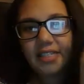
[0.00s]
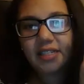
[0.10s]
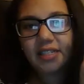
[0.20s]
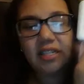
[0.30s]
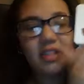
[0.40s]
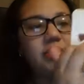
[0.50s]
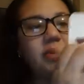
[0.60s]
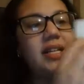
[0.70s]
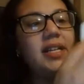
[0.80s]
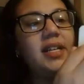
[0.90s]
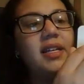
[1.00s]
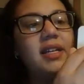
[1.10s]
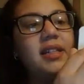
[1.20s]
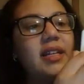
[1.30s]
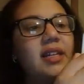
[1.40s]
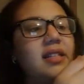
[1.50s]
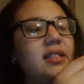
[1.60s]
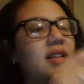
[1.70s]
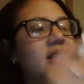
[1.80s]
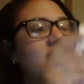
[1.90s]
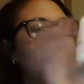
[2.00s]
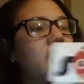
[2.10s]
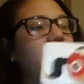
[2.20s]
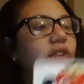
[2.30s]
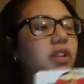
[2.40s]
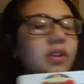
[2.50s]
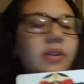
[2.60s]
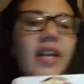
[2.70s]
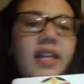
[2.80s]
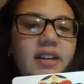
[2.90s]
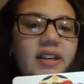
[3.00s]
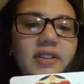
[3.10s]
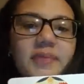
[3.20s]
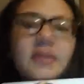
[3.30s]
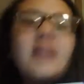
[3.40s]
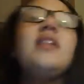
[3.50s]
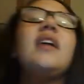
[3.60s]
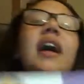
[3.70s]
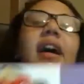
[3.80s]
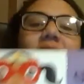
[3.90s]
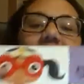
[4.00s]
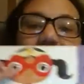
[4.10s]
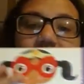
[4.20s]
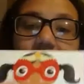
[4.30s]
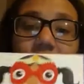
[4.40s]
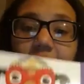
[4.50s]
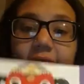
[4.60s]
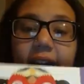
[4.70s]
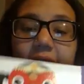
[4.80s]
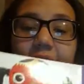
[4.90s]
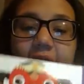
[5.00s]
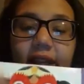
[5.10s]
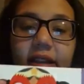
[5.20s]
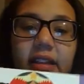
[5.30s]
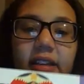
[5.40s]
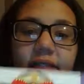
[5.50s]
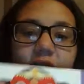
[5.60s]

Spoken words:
into 3 things. So if you look right here, I can change her head. I can leave her a